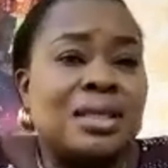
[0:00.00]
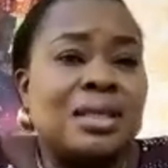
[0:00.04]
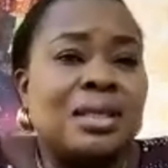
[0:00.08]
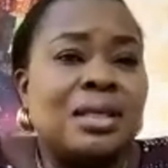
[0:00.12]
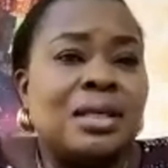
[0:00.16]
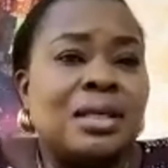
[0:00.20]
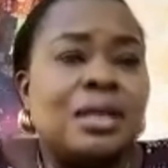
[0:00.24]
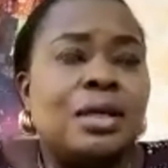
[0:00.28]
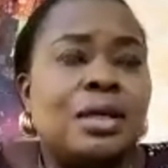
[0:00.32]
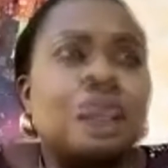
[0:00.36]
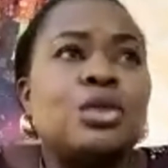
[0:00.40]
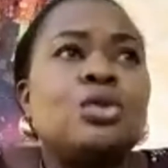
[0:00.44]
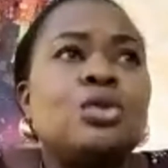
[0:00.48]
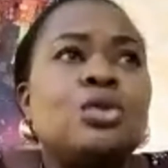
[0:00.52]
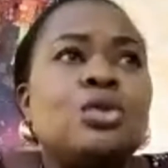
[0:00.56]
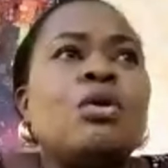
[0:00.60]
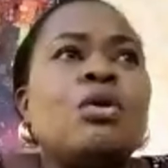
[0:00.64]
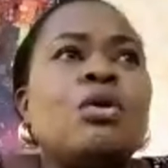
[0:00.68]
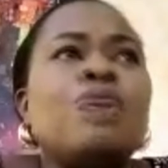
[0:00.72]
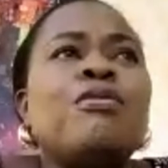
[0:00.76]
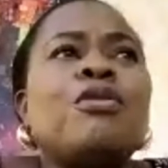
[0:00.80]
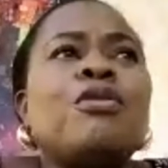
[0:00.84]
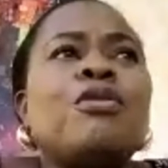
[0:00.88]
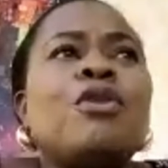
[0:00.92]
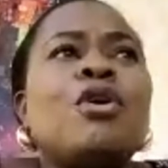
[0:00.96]
So
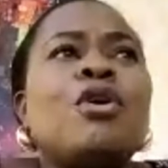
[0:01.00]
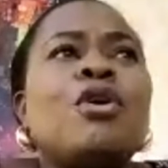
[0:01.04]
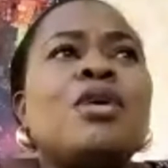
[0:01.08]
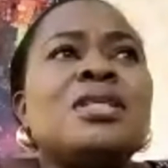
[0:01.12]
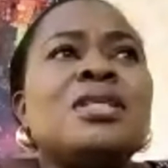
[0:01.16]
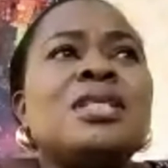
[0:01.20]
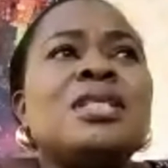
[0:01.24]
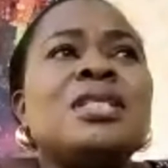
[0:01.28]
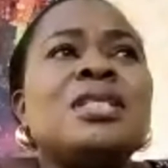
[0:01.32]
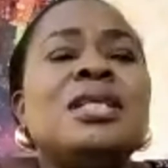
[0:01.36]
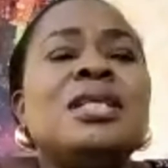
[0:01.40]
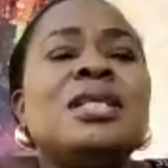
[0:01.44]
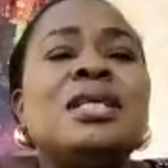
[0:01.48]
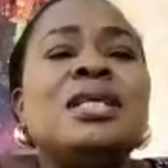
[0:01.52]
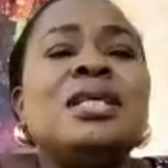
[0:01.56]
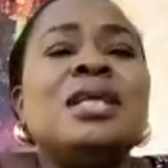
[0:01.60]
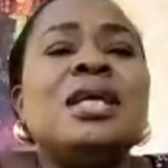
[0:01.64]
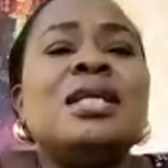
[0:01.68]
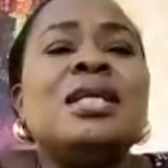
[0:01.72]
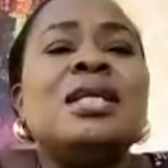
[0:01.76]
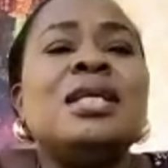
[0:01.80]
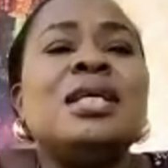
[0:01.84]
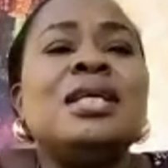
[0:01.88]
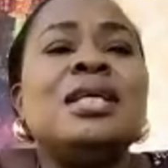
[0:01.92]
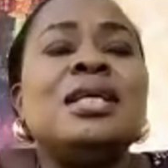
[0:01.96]
of course the
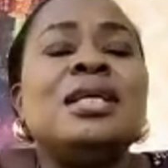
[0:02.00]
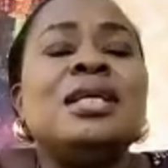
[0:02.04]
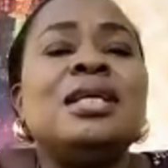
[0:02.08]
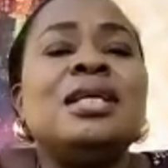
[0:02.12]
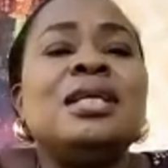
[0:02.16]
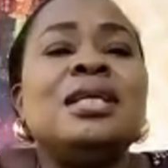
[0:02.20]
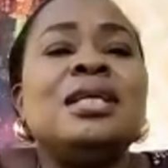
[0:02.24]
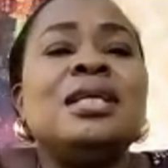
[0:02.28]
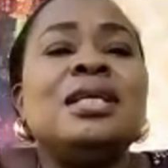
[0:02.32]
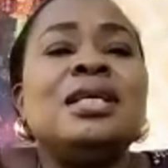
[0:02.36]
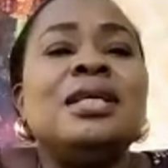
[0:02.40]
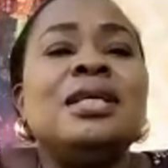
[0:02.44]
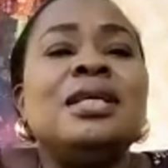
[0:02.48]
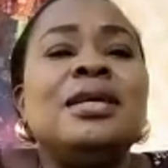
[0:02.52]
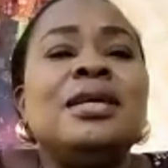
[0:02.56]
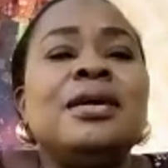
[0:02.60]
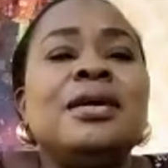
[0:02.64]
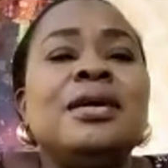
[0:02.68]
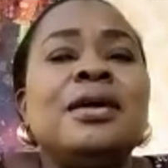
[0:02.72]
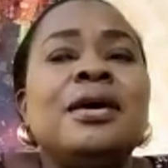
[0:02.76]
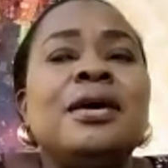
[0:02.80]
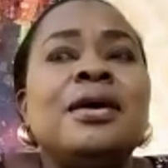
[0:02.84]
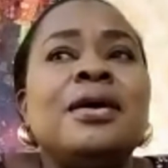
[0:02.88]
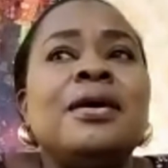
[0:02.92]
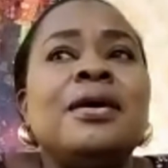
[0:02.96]
the the
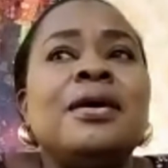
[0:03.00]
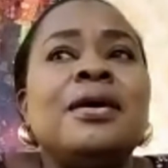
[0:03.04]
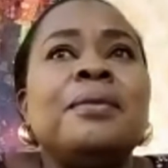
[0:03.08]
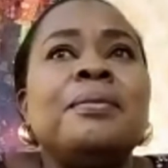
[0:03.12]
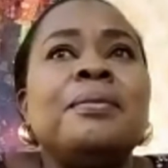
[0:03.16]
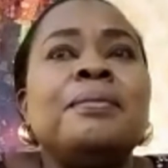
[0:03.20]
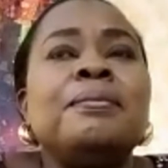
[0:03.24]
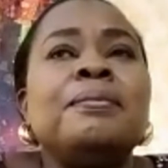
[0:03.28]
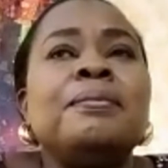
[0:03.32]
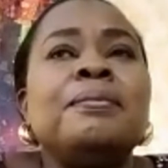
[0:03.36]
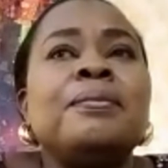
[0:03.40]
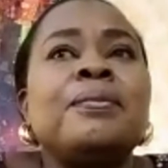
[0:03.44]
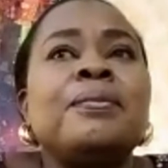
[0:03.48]
um,